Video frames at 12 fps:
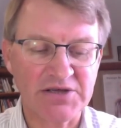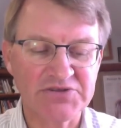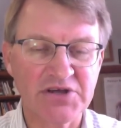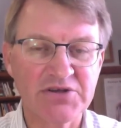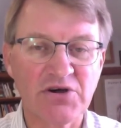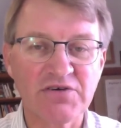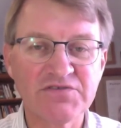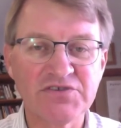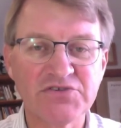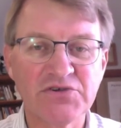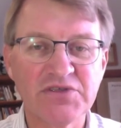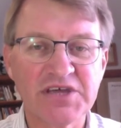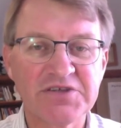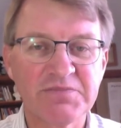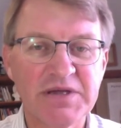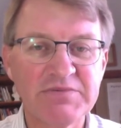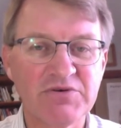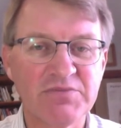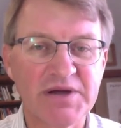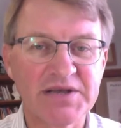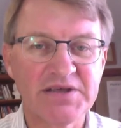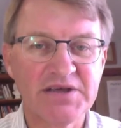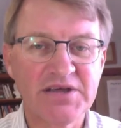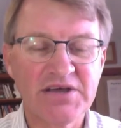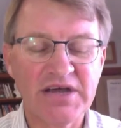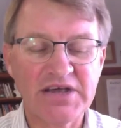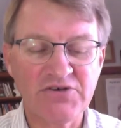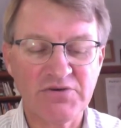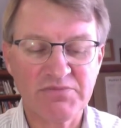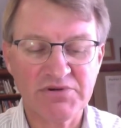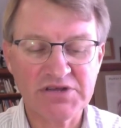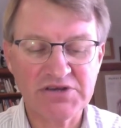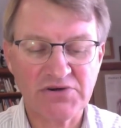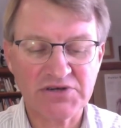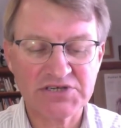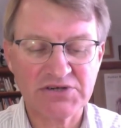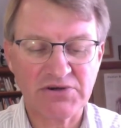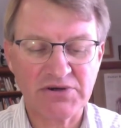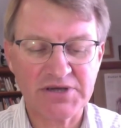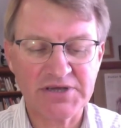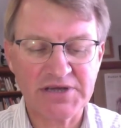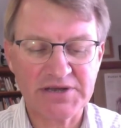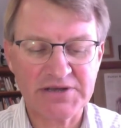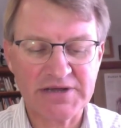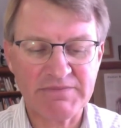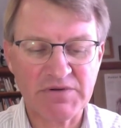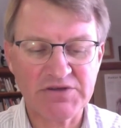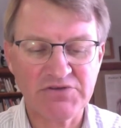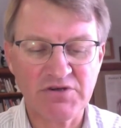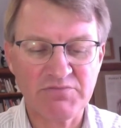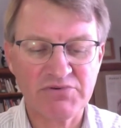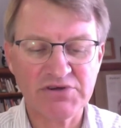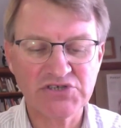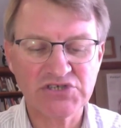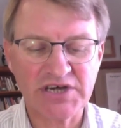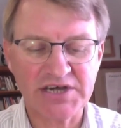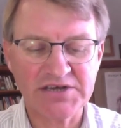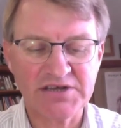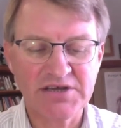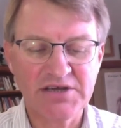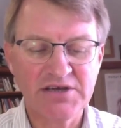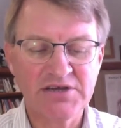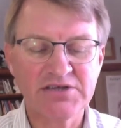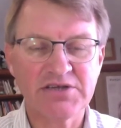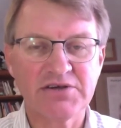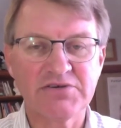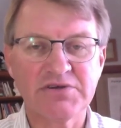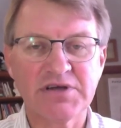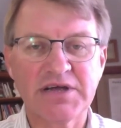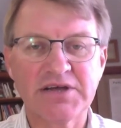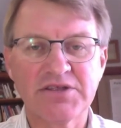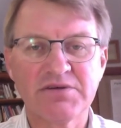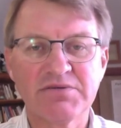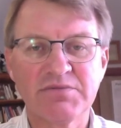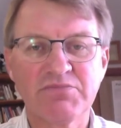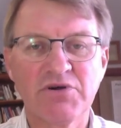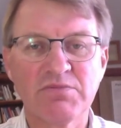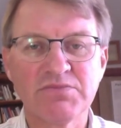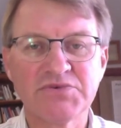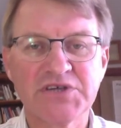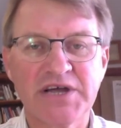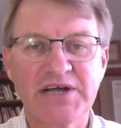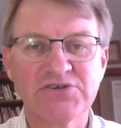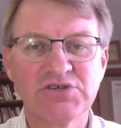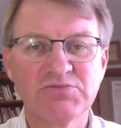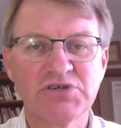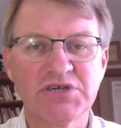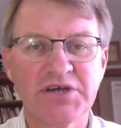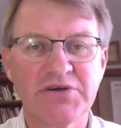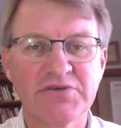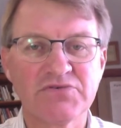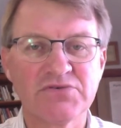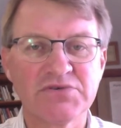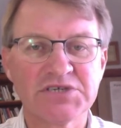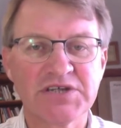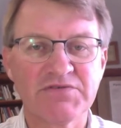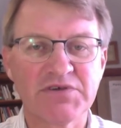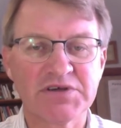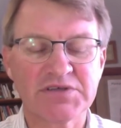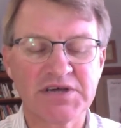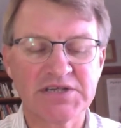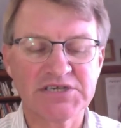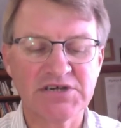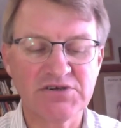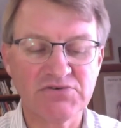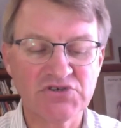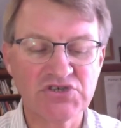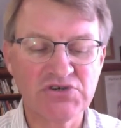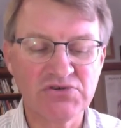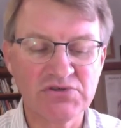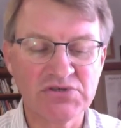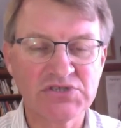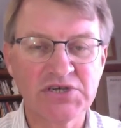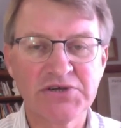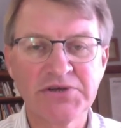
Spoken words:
I don't often do that to people, but you're a pretty nice guy, and I do appreciate the problems, the hardships you're going through and stuff like that. So you're a student.